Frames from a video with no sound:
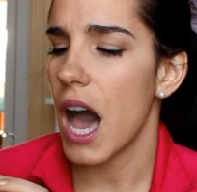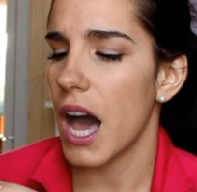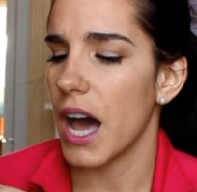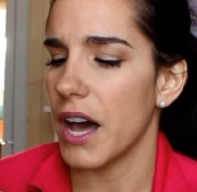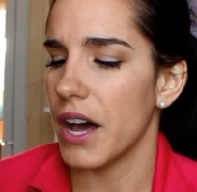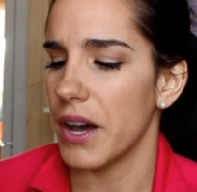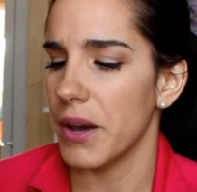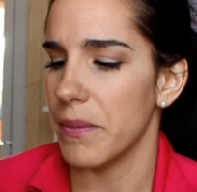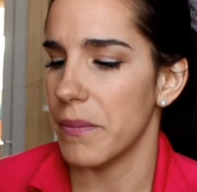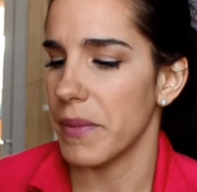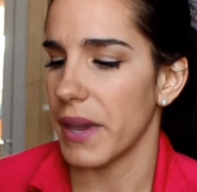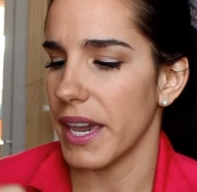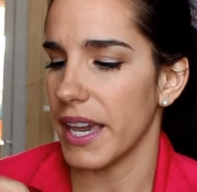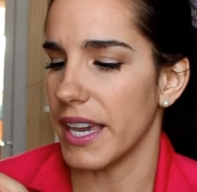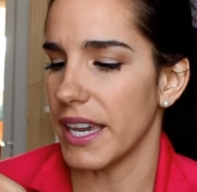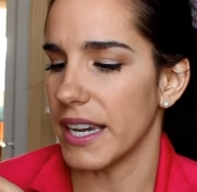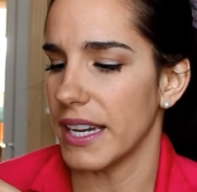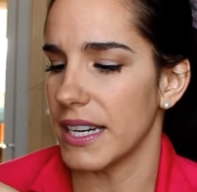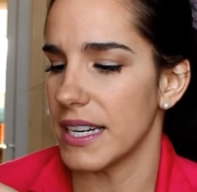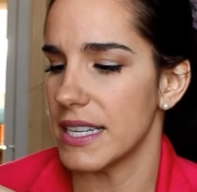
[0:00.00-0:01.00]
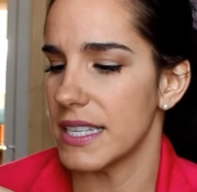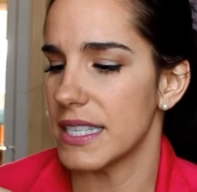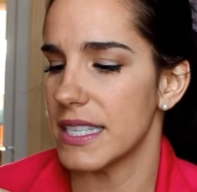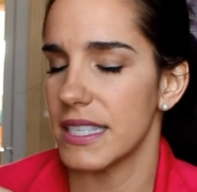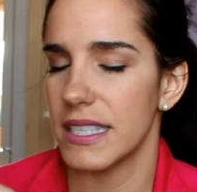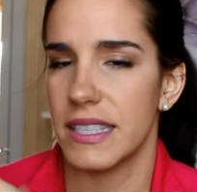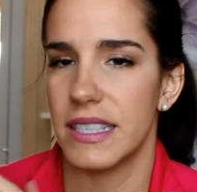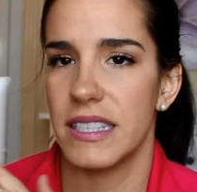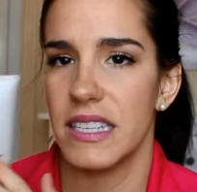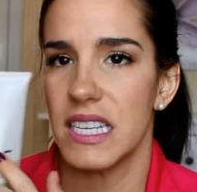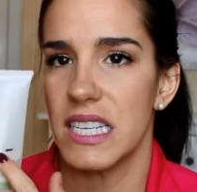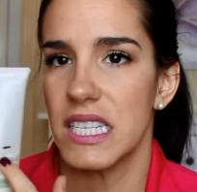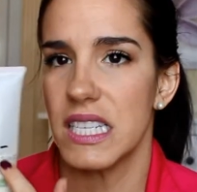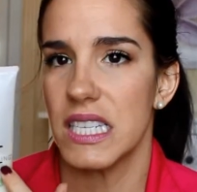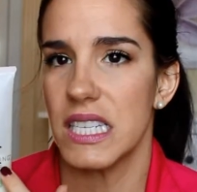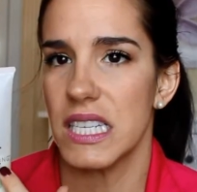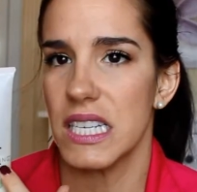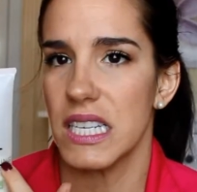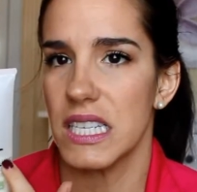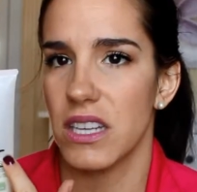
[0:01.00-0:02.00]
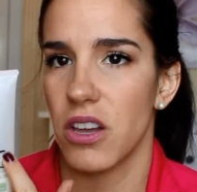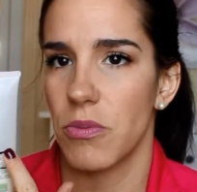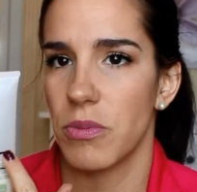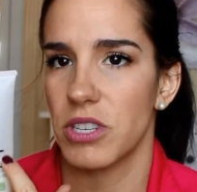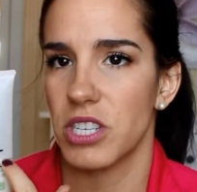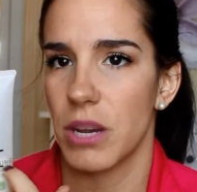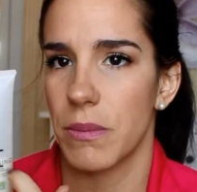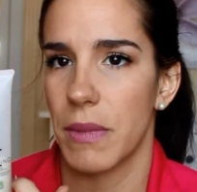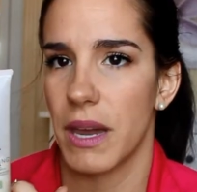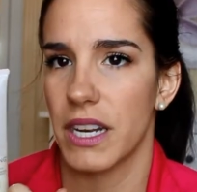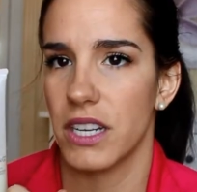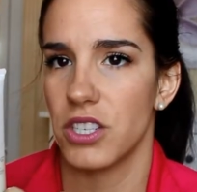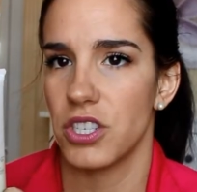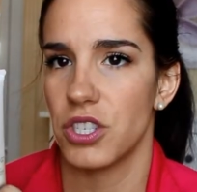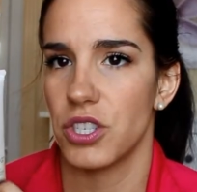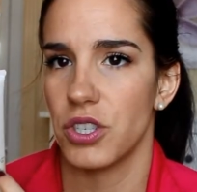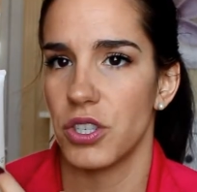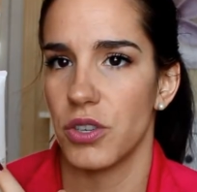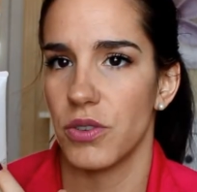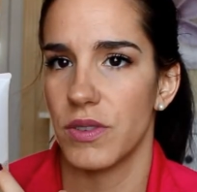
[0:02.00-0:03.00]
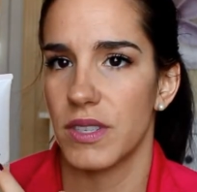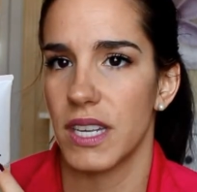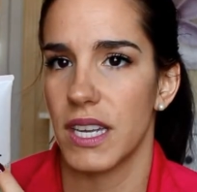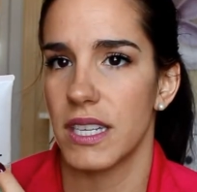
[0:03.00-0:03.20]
and this is how much I managed to use.